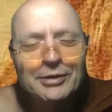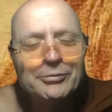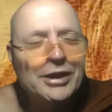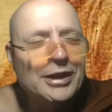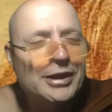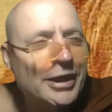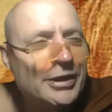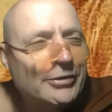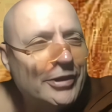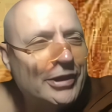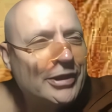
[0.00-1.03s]
Um, I
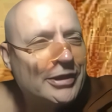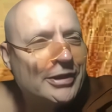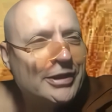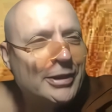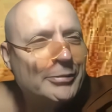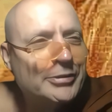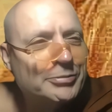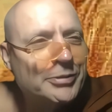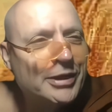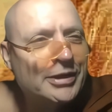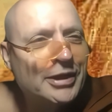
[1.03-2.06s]
don't think I can claim it's
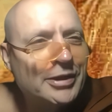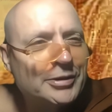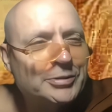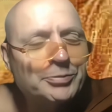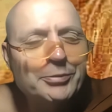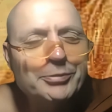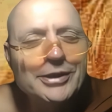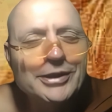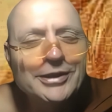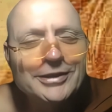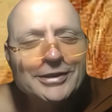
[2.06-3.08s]
mine. I just
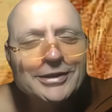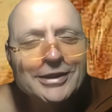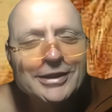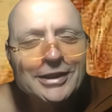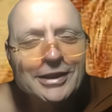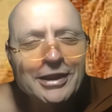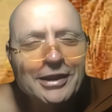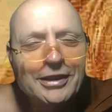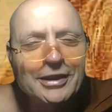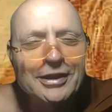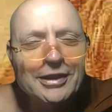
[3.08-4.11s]
probably.
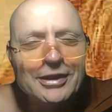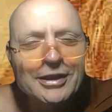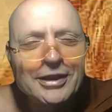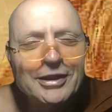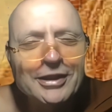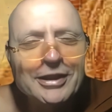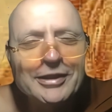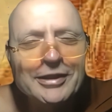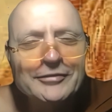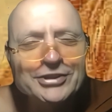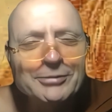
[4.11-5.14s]
I I have
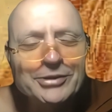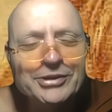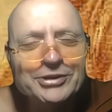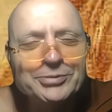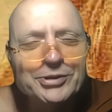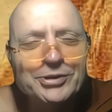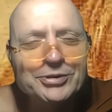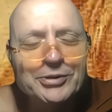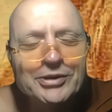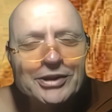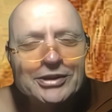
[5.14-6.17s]
this humble experience
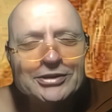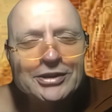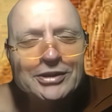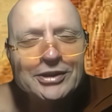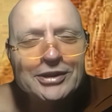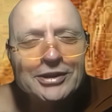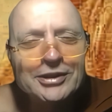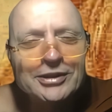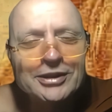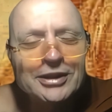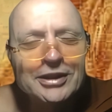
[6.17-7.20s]
where things I think that
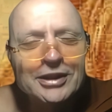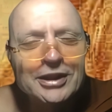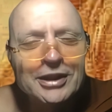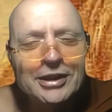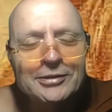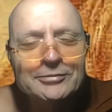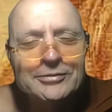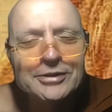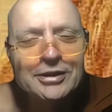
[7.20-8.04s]
um,